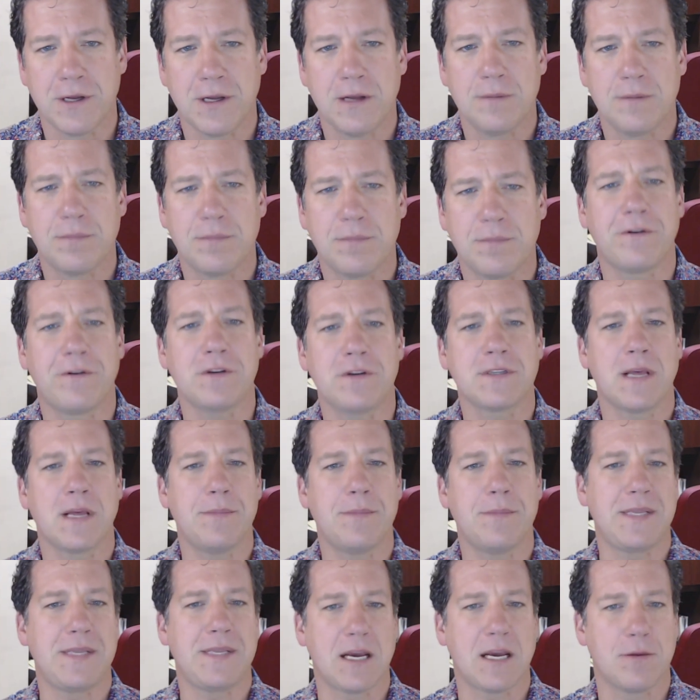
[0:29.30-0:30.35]
But first, let
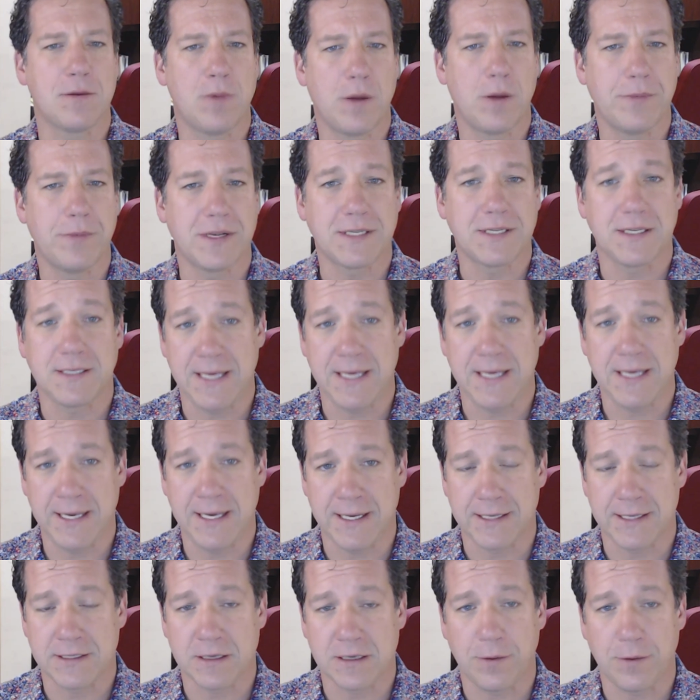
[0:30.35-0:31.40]
me take a moment to
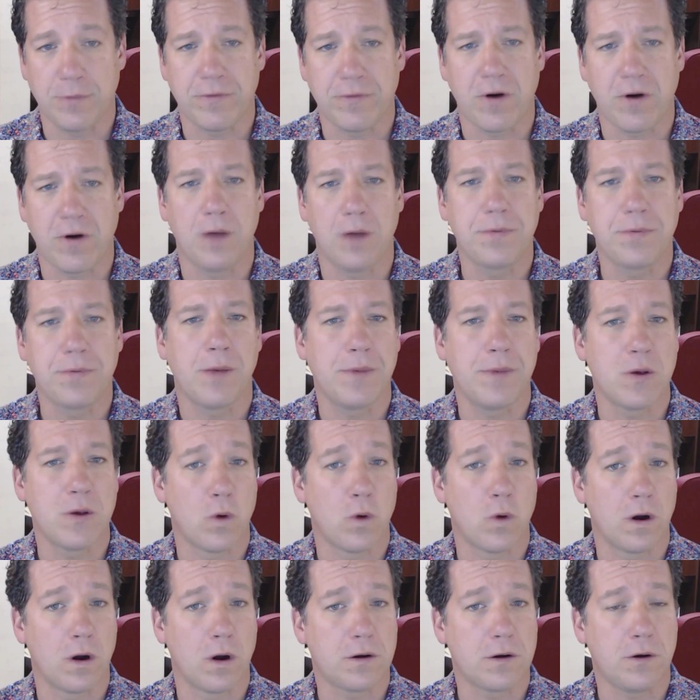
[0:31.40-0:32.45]
tease some of our upcoming
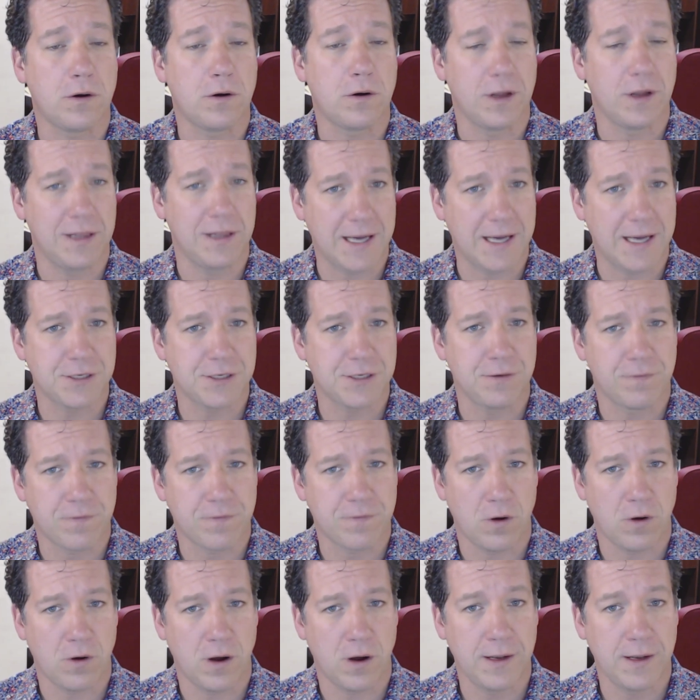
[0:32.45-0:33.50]
work on election
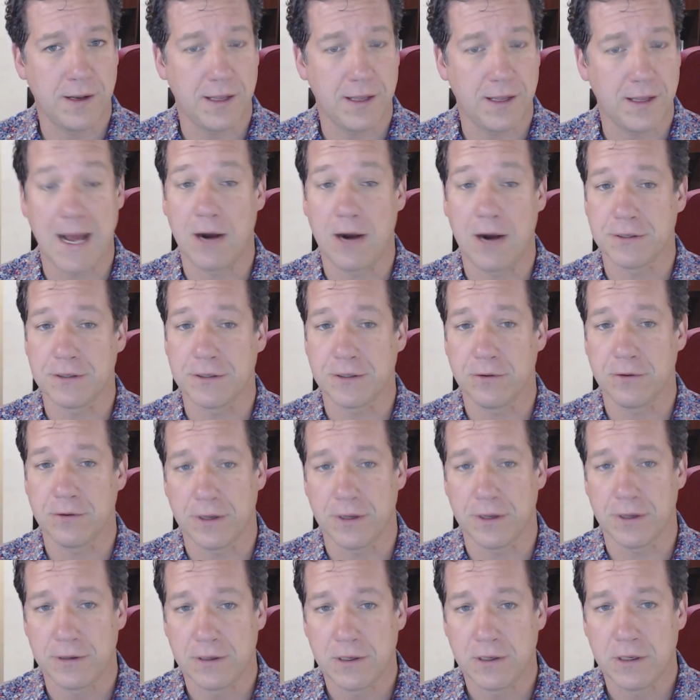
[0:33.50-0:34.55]
fraud in Arizona.
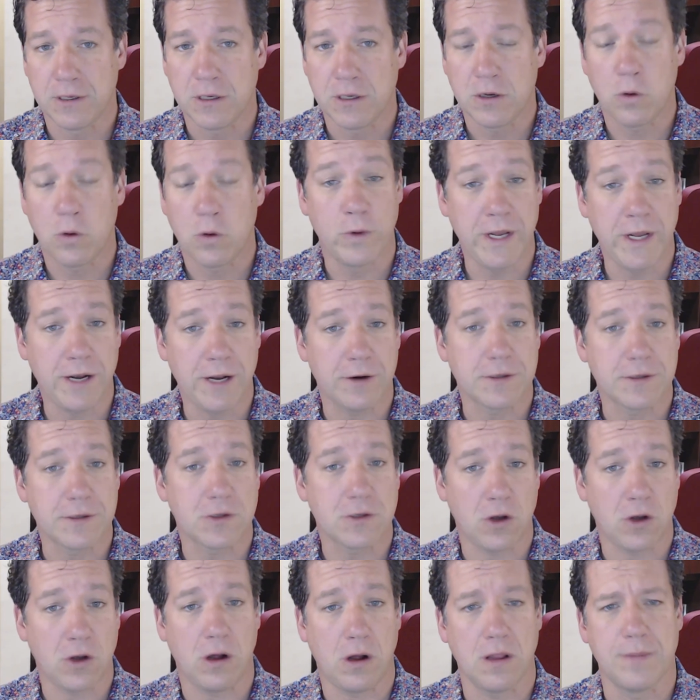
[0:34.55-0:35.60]
A reader
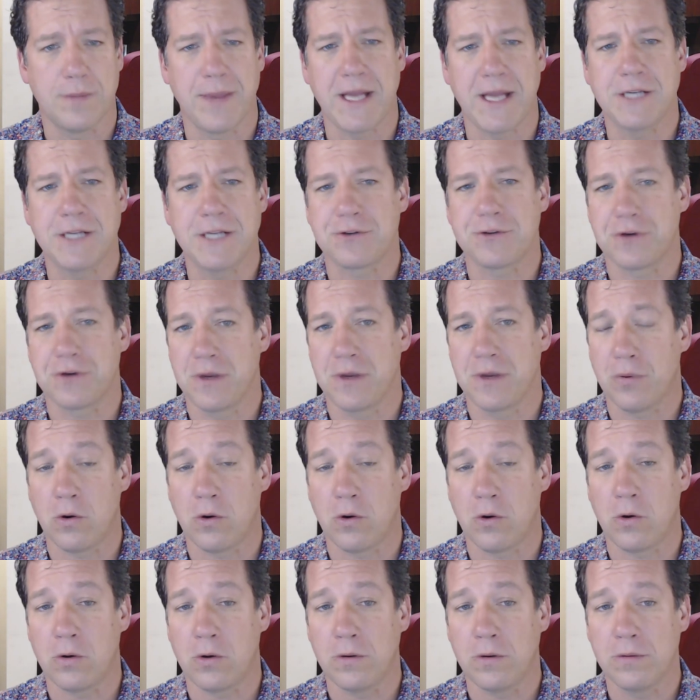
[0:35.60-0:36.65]
saw a mainstream
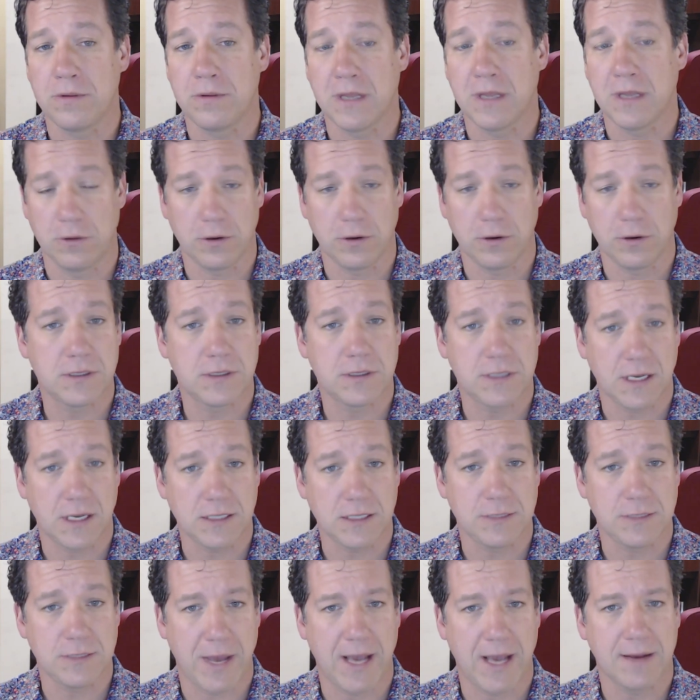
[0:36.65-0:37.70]
poll that looked
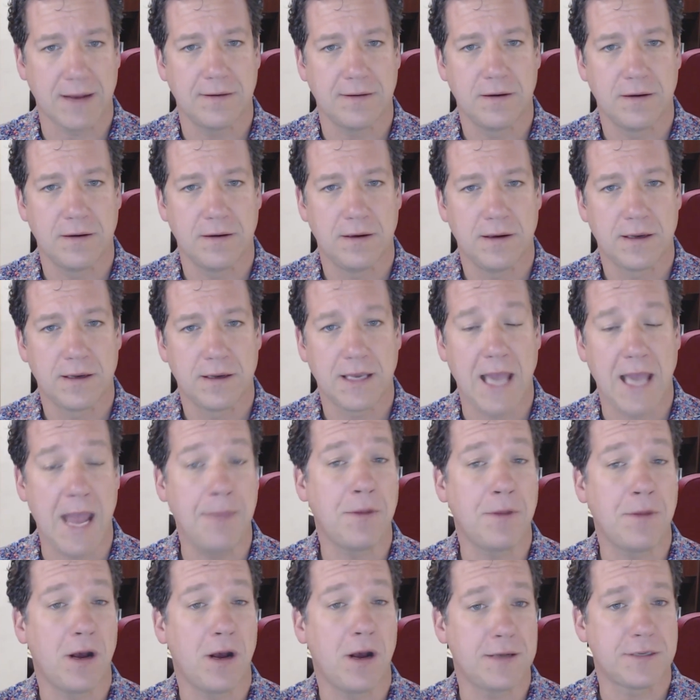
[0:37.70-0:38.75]
suspect, came
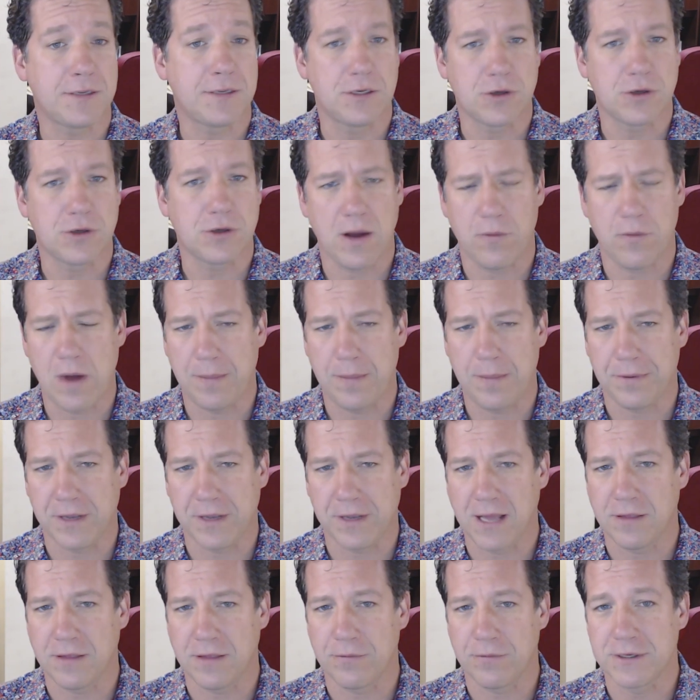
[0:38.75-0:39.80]
to us to try to
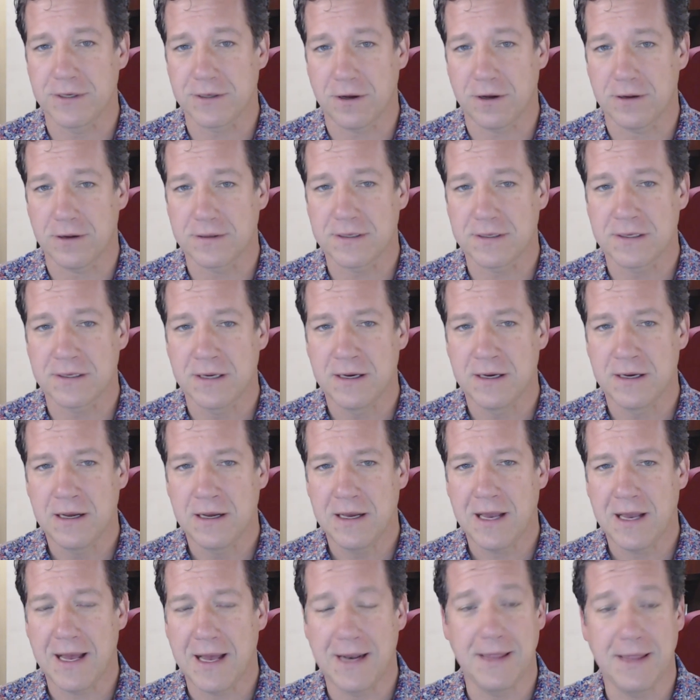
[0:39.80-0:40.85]
replicate the results,
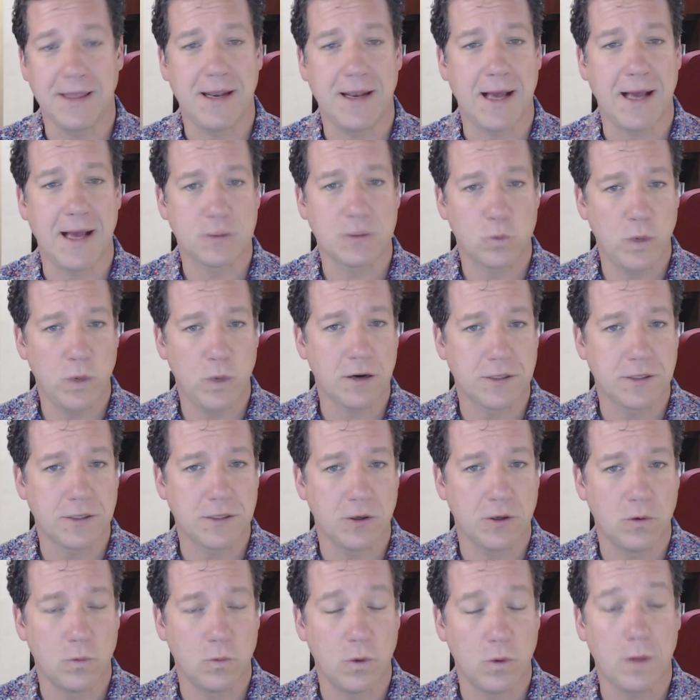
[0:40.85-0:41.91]
and in the next week or
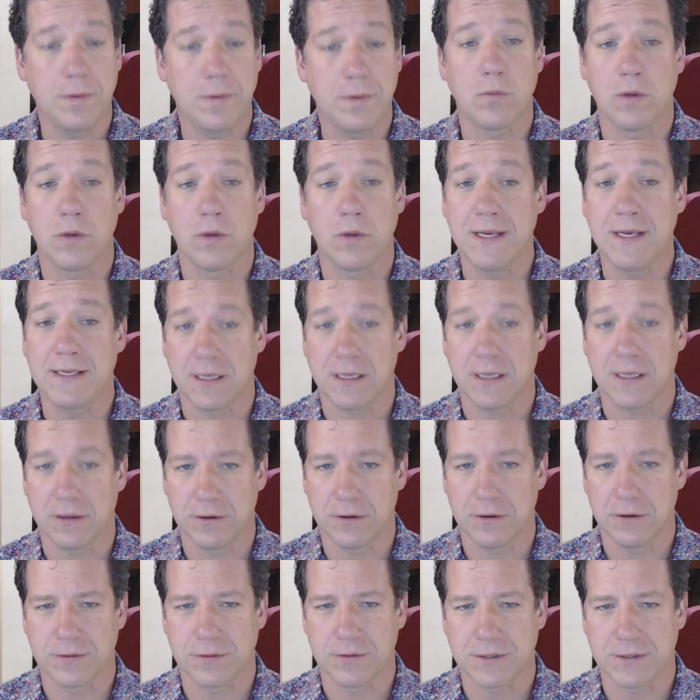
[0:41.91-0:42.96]
two, we'll be releasing
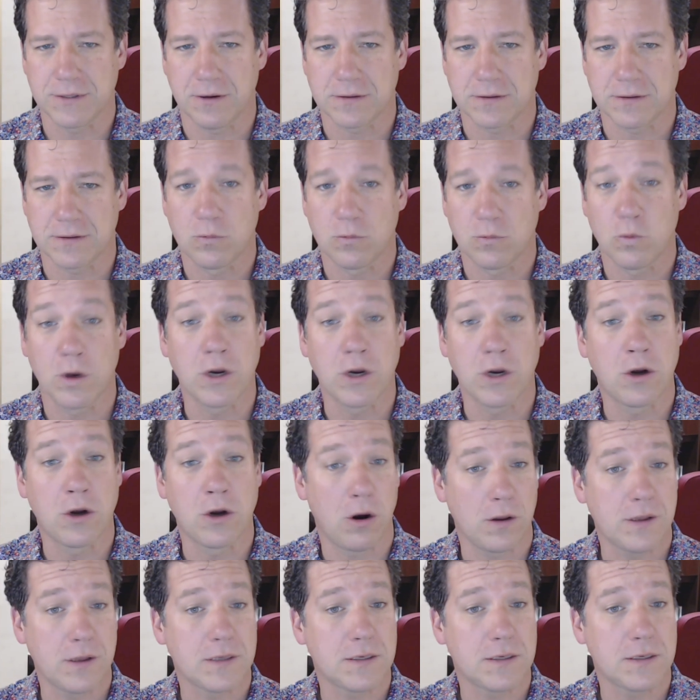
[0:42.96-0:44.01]
those results,
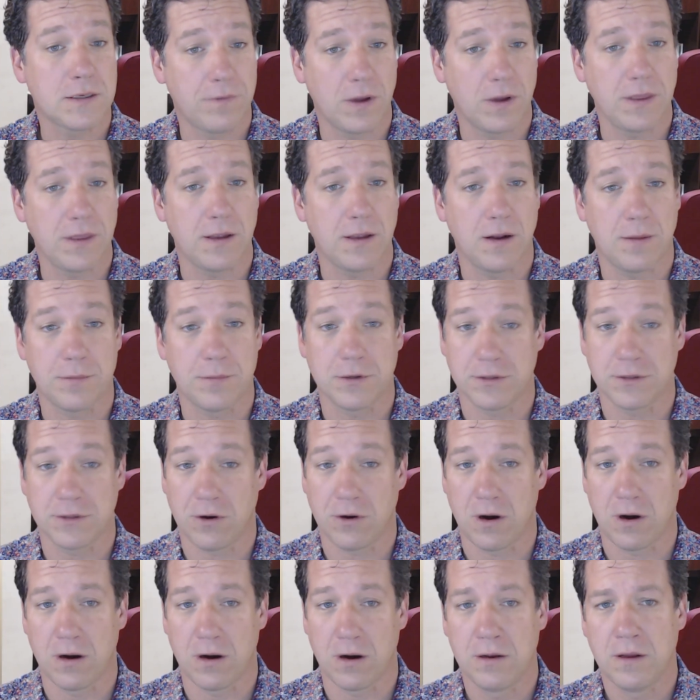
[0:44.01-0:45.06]
regardless of what the numbers
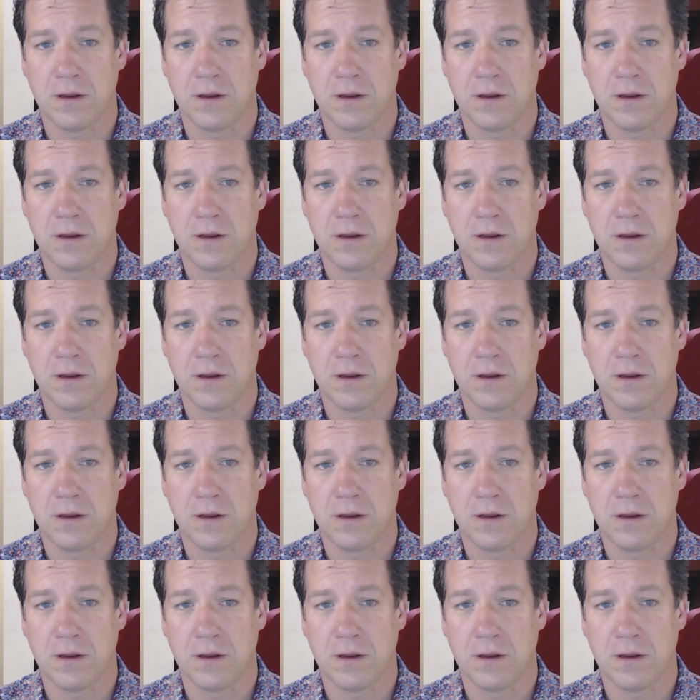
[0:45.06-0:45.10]
are.